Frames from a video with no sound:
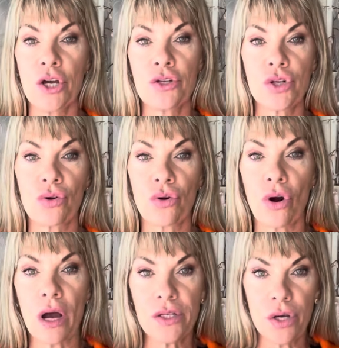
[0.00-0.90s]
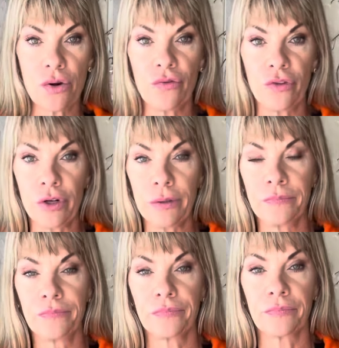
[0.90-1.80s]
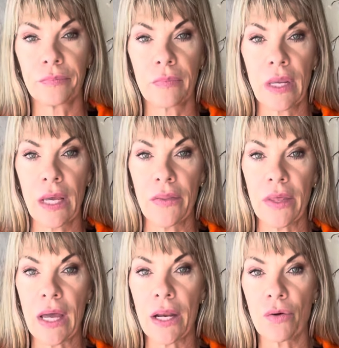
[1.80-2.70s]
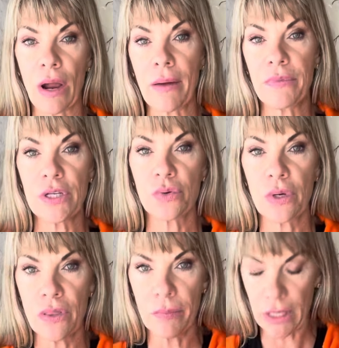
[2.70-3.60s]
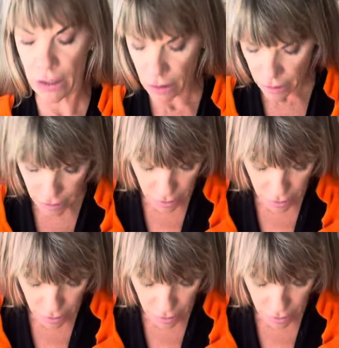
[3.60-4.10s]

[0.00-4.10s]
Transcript: So cross over and then kind of grab this one in the middle